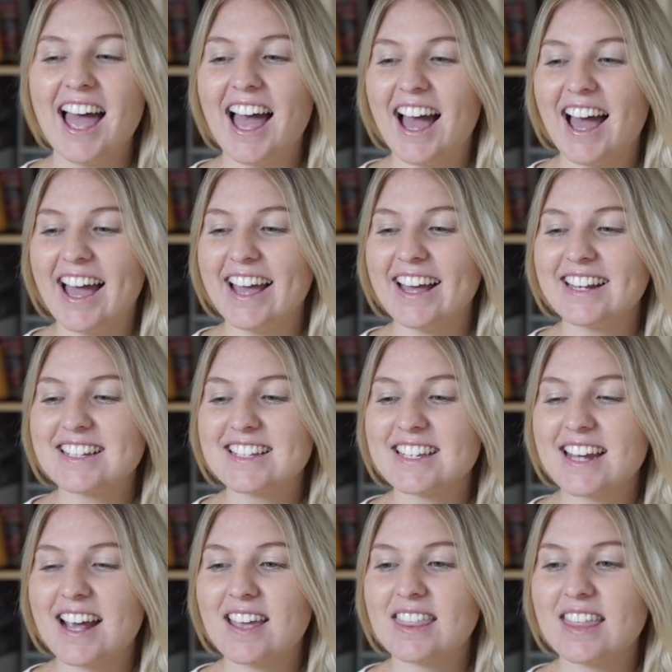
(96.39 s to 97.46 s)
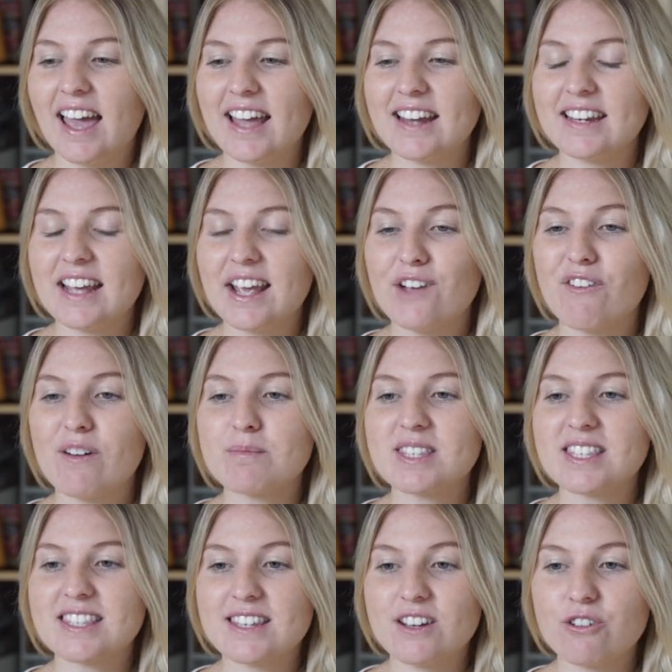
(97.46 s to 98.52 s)
And then if I'm
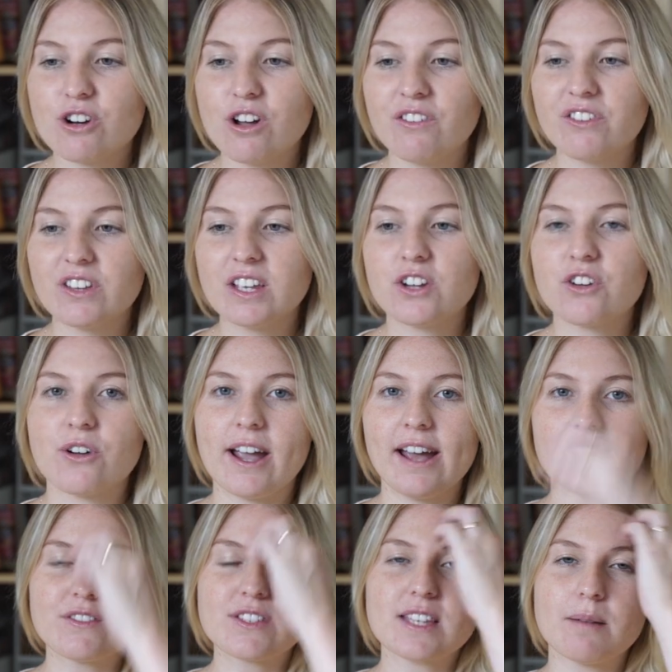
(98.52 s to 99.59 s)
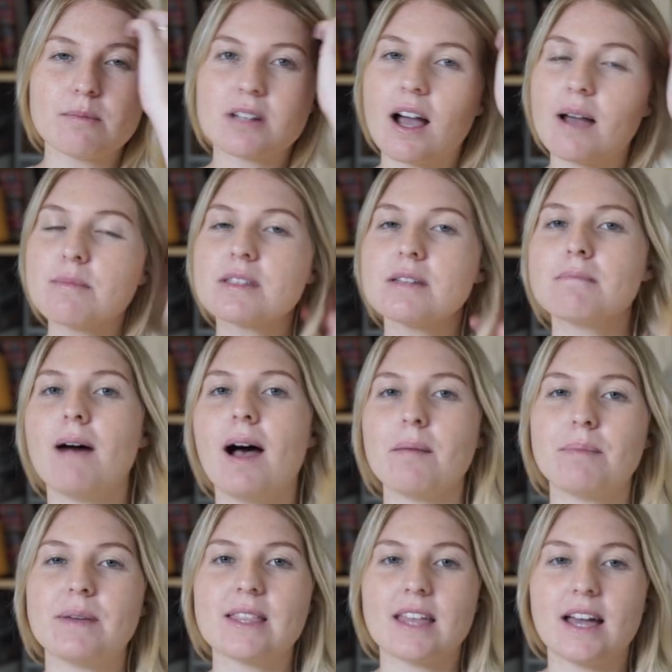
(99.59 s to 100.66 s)
still not feeling creative, sometimes it
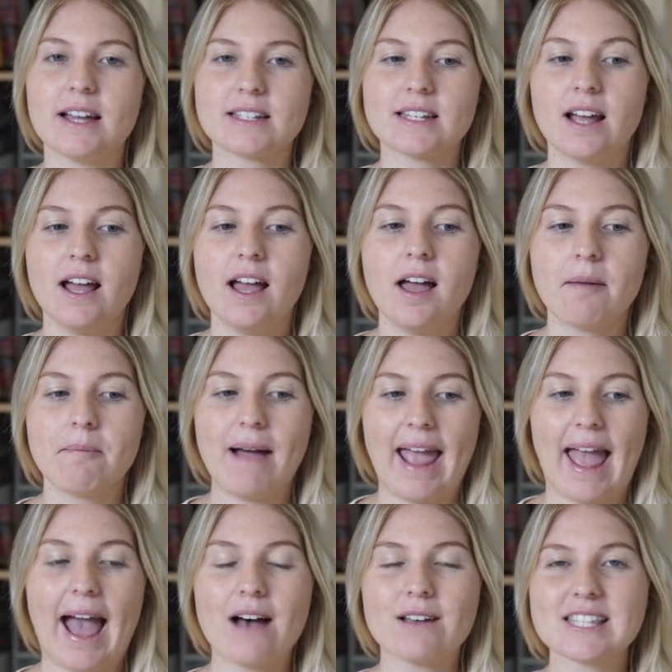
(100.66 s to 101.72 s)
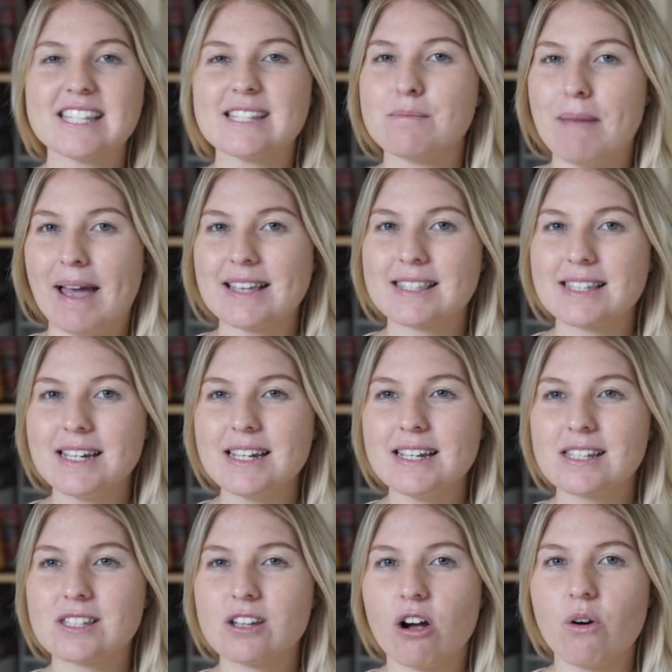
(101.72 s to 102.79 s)
might be that my house is messy,
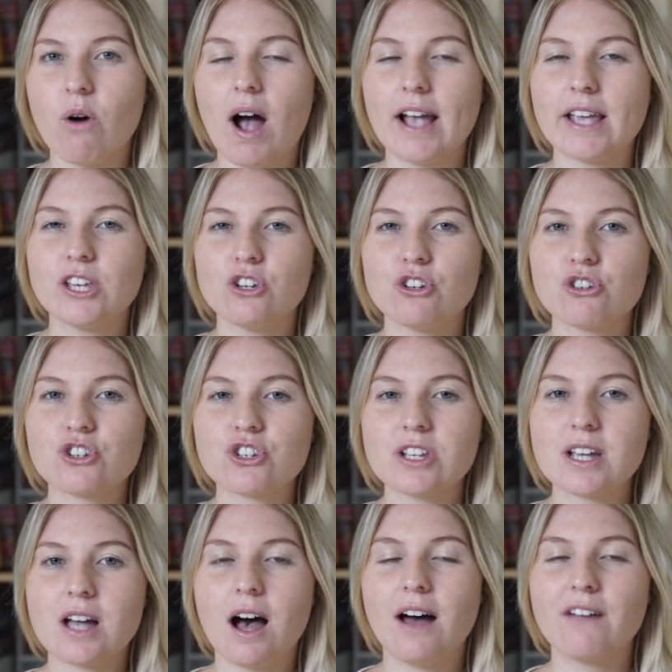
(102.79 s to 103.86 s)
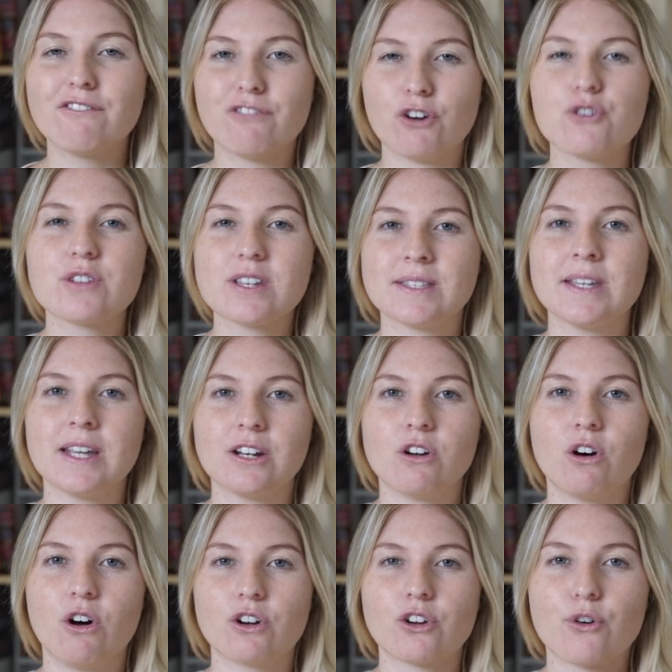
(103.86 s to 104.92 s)
so I usually can't focus in
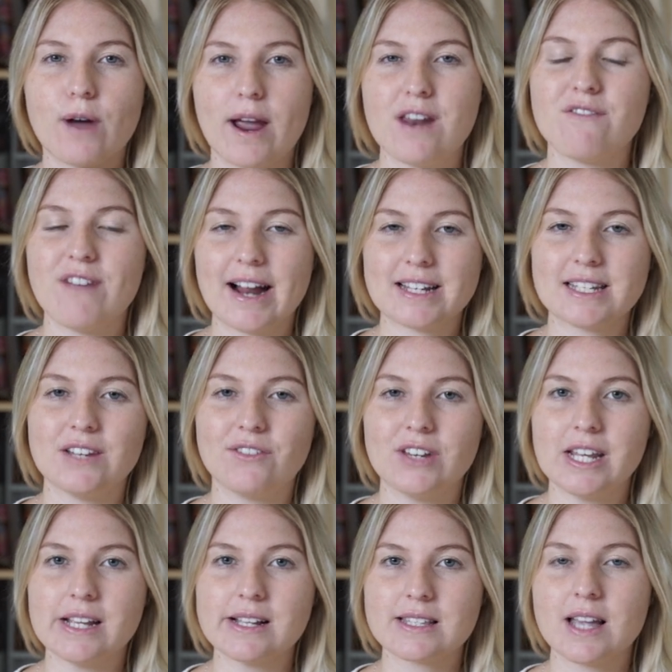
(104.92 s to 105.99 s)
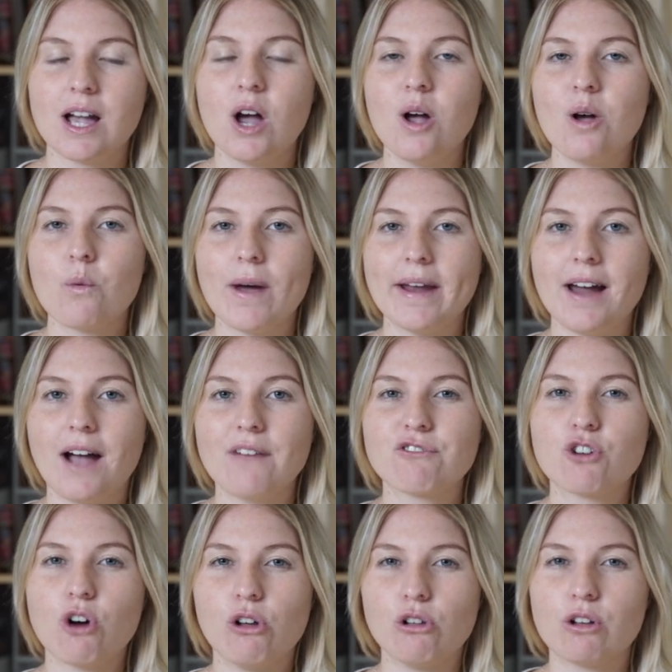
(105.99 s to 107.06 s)
on creative activities when
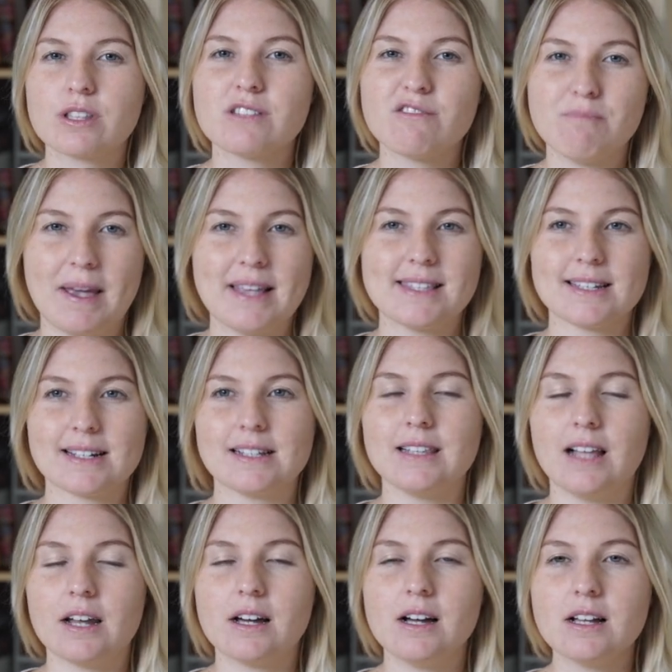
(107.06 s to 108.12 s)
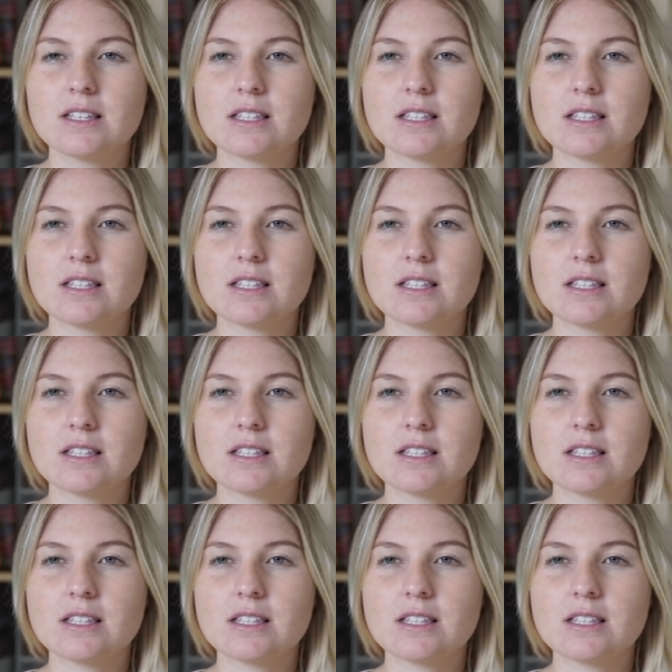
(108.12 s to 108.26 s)
I've got lots of mess and clutter.